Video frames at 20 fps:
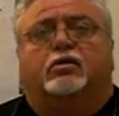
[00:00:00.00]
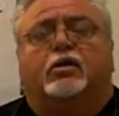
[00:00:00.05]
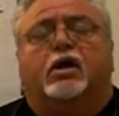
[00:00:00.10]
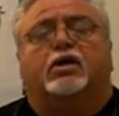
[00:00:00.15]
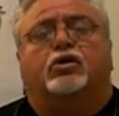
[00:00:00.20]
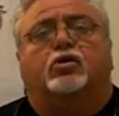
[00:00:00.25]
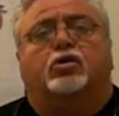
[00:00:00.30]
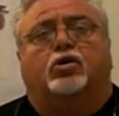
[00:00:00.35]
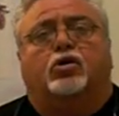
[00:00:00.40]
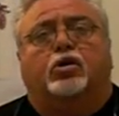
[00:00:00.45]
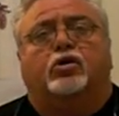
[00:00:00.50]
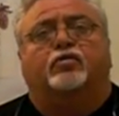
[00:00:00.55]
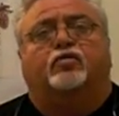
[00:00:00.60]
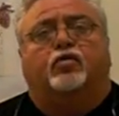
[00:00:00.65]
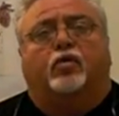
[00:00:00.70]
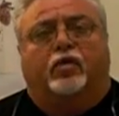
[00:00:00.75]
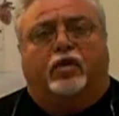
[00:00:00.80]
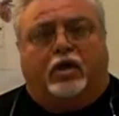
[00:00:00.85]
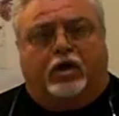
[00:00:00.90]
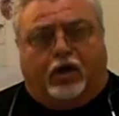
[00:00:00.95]
then you're good
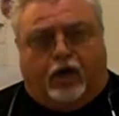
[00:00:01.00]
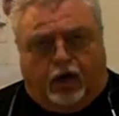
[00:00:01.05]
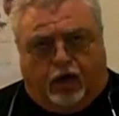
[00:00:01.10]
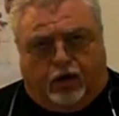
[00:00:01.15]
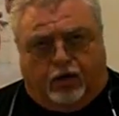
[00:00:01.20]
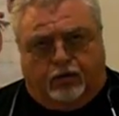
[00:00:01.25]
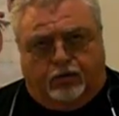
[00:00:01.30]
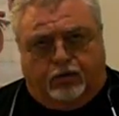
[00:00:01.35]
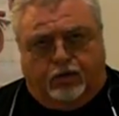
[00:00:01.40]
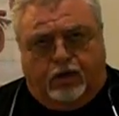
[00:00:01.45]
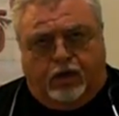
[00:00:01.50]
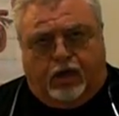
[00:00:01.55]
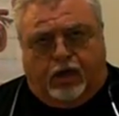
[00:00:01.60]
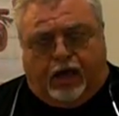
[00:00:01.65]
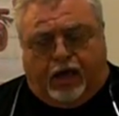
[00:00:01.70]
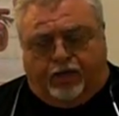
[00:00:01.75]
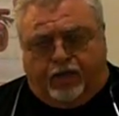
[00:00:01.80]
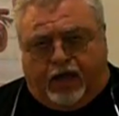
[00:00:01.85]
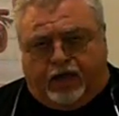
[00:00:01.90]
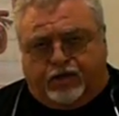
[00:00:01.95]
for the year.
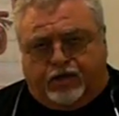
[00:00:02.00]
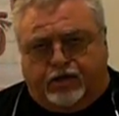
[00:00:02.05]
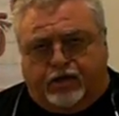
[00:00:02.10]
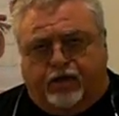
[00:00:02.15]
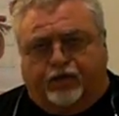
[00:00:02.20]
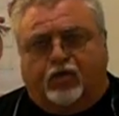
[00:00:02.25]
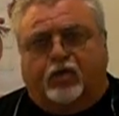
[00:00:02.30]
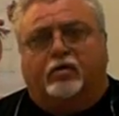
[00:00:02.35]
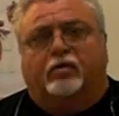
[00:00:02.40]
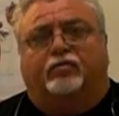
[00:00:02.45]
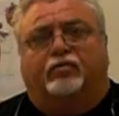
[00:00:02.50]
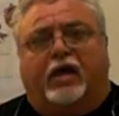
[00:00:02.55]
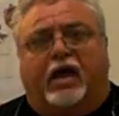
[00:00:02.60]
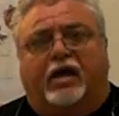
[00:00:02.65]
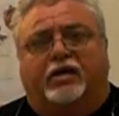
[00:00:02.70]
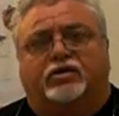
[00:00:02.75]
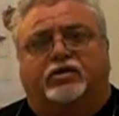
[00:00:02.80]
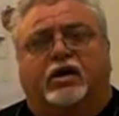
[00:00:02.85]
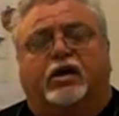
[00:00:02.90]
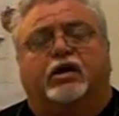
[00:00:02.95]
And that's different
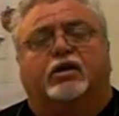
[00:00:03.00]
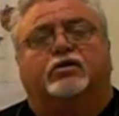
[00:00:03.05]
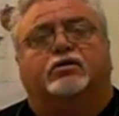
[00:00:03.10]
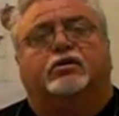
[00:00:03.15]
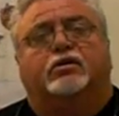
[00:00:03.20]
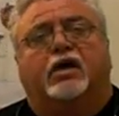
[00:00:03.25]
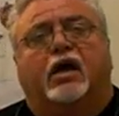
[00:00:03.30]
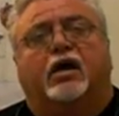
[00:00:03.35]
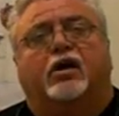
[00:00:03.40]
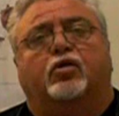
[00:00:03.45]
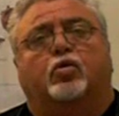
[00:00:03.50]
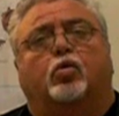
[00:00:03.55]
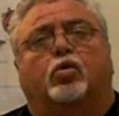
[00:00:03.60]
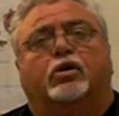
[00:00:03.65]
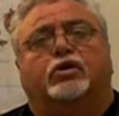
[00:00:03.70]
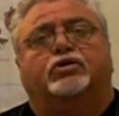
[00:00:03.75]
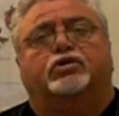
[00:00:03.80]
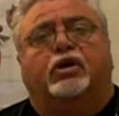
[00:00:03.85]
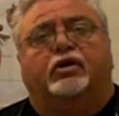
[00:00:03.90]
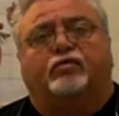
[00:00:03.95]
vaccines and kind of the
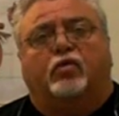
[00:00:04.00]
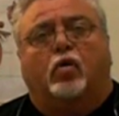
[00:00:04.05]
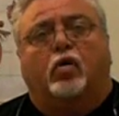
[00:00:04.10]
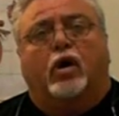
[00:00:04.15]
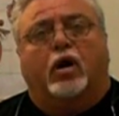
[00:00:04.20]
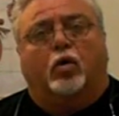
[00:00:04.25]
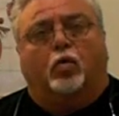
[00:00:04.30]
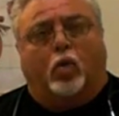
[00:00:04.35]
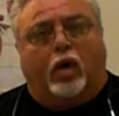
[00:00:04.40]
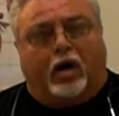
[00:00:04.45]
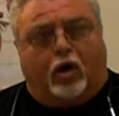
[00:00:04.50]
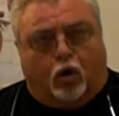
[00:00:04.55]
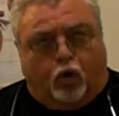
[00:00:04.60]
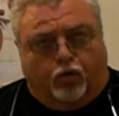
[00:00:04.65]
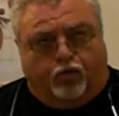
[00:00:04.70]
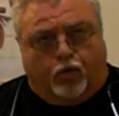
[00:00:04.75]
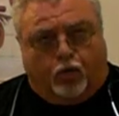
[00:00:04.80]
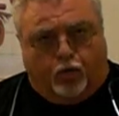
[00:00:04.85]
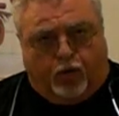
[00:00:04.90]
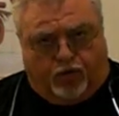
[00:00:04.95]
ones I've already went
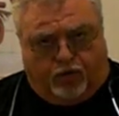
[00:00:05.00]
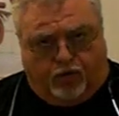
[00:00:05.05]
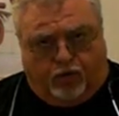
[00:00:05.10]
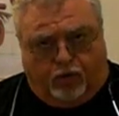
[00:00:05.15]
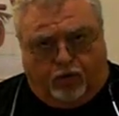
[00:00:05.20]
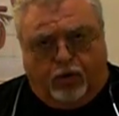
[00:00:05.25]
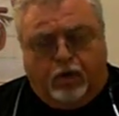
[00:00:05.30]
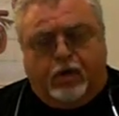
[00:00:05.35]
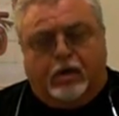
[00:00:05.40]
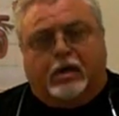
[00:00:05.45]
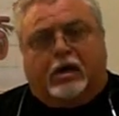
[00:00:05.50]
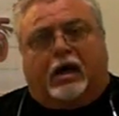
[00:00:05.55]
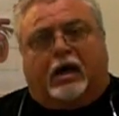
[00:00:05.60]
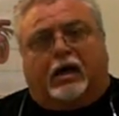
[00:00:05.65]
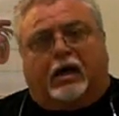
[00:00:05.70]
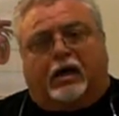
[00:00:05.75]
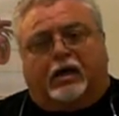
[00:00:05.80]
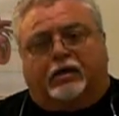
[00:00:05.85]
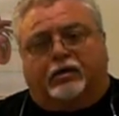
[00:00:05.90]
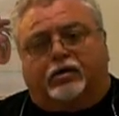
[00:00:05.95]
over with you
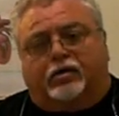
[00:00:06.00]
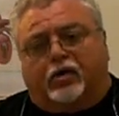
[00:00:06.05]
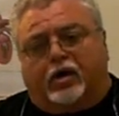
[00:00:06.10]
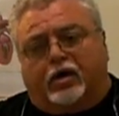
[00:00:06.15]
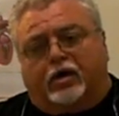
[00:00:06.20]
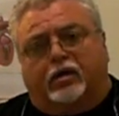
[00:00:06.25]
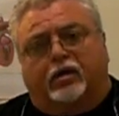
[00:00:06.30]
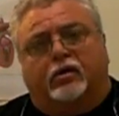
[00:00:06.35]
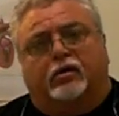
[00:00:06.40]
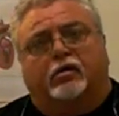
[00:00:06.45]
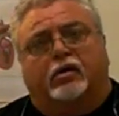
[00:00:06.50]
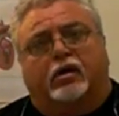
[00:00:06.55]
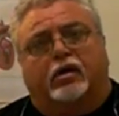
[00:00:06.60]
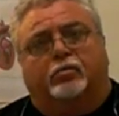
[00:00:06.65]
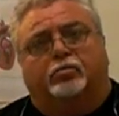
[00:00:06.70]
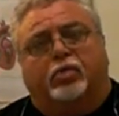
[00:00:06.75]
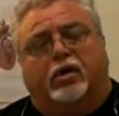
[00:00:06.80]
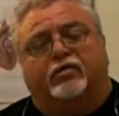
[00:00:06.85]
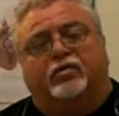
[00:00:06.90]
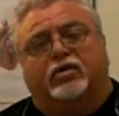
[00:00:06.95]
during
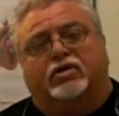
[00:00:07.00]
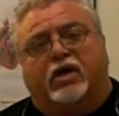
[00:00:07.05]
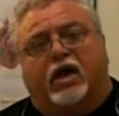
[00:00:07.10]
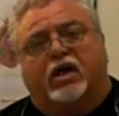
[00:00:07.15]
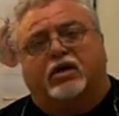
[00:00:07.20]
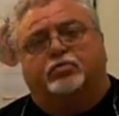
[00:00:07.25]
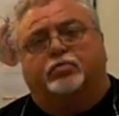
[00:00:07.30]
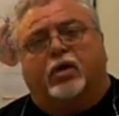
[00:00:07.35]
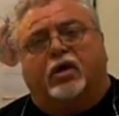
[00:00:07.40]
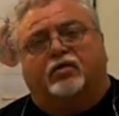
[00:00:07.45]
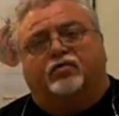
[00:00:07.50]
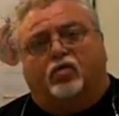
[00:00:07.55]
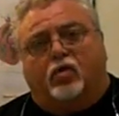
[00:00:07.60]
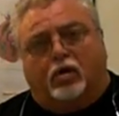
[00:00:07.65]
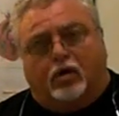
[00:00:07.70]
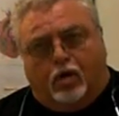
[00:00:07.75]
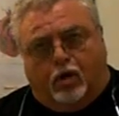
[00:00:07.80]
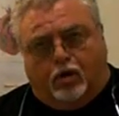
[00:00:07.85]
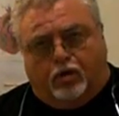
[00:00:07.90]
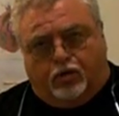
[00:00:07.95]
the previous aspect
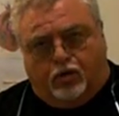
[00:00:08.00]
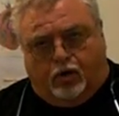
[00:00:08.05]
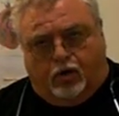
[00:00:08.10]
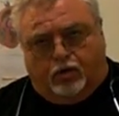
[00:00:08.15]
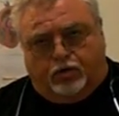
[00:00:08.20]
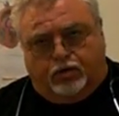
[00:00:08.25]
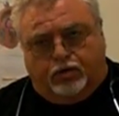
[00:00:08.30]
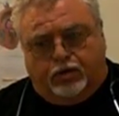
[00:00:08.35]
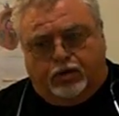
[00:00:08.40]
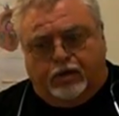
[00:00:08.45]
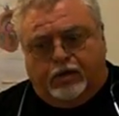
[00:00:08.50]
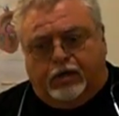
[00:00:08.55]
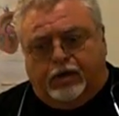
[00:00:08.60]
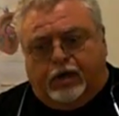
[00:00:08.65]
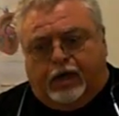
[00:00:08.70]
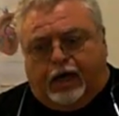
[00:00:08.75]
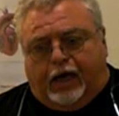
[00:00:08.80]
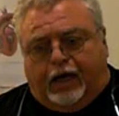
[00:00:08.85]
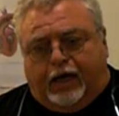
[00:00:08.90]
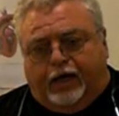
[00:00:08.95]
for adult
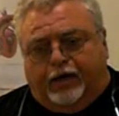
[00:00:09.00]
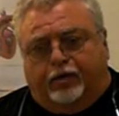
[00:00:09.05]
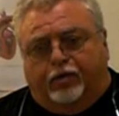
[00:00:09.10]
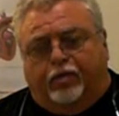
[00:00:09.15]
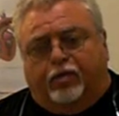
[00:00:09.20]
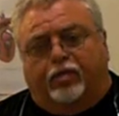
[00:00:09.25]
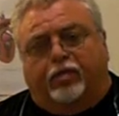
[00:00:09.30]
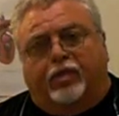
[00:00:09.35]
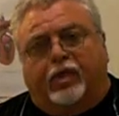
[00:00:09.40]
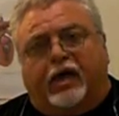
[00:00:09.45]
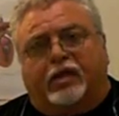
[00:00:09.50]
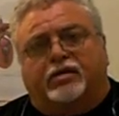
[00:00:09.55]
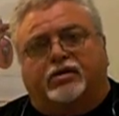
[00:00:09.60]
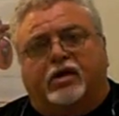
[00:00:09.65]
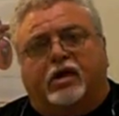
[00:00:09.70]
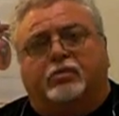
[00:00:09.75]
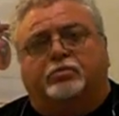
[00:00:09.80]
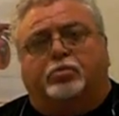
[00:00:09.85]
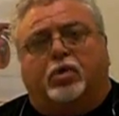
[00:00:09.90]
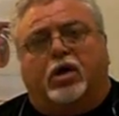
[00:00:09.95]
dogs. That's
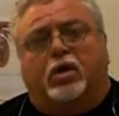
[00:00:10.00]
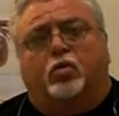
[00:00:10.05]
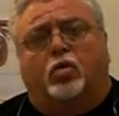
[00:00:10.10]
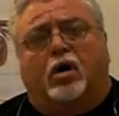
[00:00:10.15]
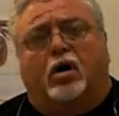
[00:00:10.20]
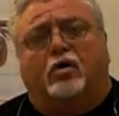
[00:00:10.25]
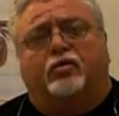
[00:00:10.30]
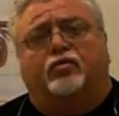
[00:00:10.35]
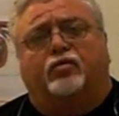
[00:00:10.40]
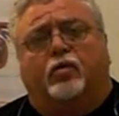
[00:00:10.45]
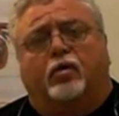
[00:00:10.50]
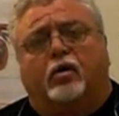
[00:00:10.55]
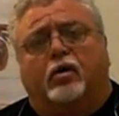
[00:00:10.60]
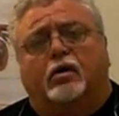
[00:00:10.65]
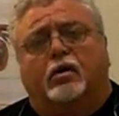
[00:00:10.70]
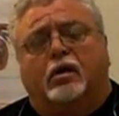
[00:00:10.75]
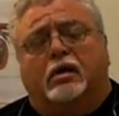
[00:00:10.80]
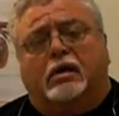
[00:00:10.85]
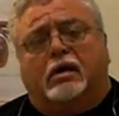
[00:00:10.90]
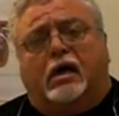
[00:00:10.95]
it pretty well
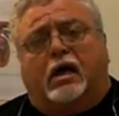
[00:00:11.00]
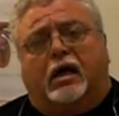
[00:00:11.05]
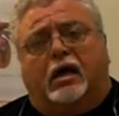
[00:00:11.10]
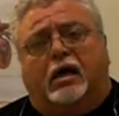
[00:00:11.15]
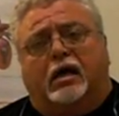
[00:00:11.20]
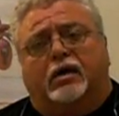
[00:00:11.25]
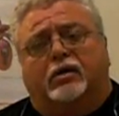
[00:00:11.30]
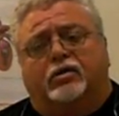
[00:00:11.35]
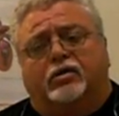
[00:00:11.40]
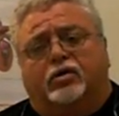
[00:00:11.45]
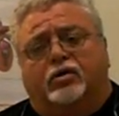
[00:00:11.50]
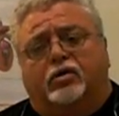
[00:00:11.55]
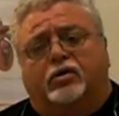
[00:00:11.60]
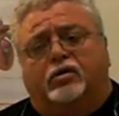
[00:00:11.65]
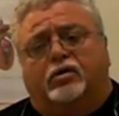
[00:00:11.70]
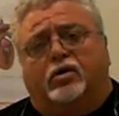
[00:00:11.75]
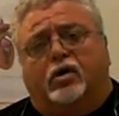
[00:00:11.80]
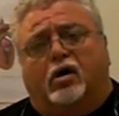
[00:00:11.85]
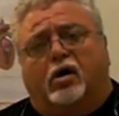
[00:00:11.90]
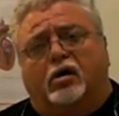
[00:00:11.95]
for
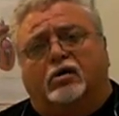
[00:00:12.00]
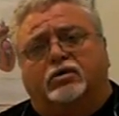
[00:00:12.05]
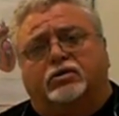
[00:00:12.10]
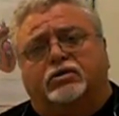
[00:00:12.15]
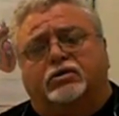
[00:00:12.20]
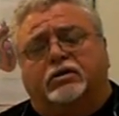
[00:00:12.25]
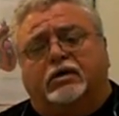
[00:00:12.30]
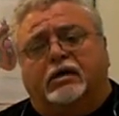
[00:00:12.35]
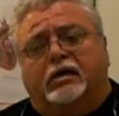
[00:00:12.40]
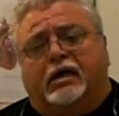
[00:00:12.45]
dogs,